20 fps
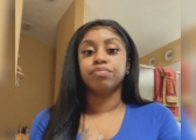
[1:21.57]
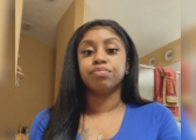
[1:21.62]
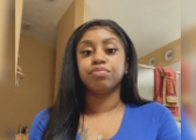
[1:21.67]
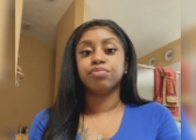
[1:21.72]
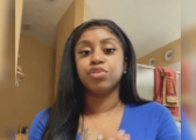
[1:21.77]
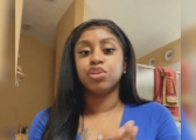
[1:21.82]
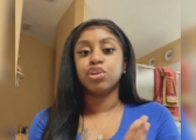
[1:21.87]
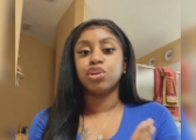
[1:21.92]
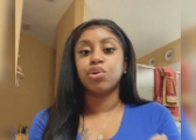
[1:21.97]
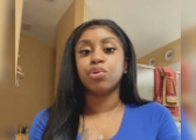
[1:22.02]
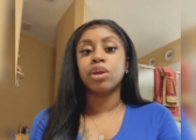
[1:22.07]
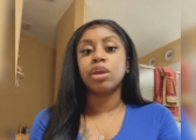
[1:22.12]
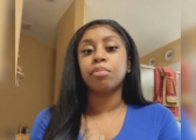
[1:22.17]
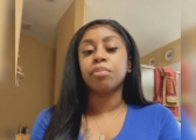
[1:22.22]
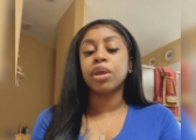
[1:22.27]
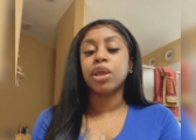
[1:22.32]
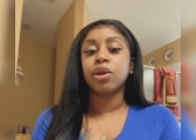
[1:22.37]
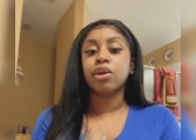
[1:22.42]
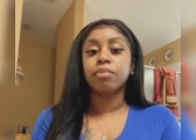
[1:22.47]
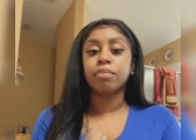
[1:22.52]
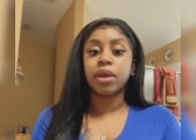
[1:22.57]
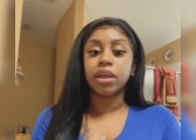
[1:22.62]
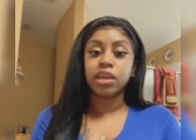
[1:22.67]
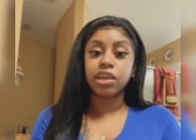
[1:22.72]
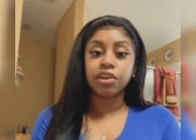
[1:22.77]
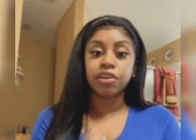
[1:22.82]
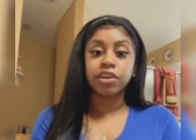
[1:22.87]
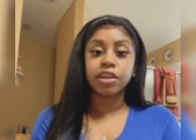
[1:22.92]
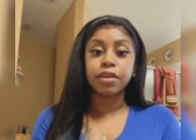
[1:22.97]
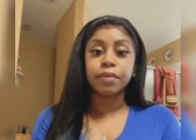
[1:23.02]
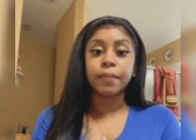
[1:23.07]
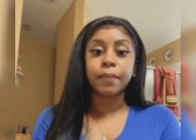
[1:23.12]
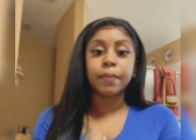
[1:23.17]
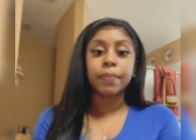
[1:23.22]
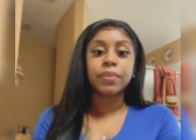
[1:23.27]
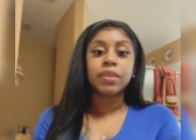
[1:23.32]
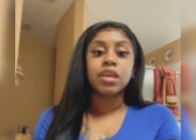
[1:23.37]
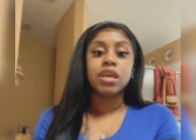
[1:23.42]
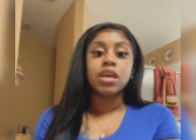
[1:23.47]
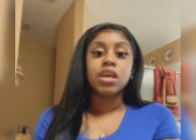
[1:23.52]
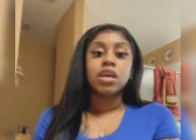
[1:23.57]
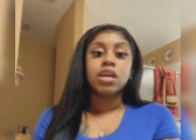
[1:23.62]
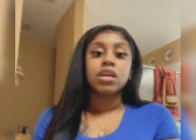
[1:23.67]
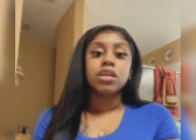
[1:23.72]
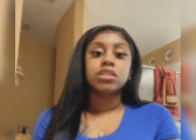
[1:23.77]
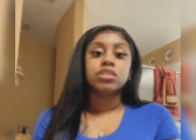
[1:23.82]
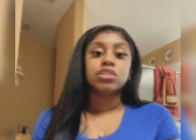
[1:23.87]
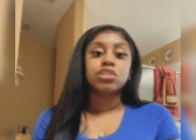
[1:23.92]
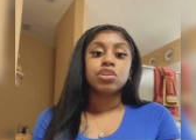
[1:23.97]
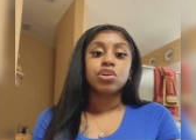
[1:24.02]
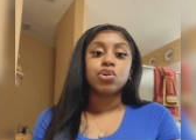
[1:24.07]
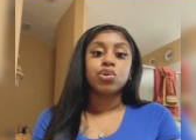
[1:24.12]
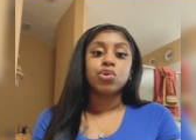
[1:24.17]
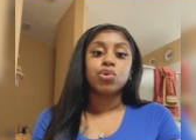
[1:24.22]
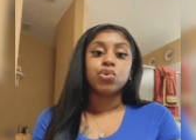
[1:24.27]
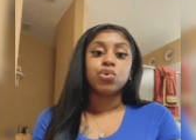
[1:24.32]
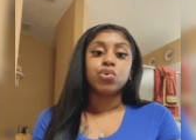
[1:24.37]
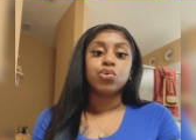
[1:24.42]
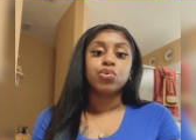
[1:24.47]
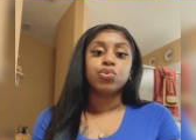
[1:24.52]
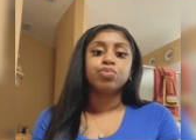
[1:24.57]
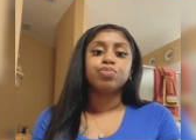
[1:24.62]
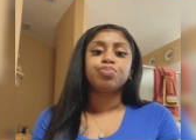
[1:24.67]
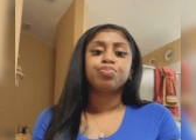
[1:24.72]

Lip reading: impaired my hearing. So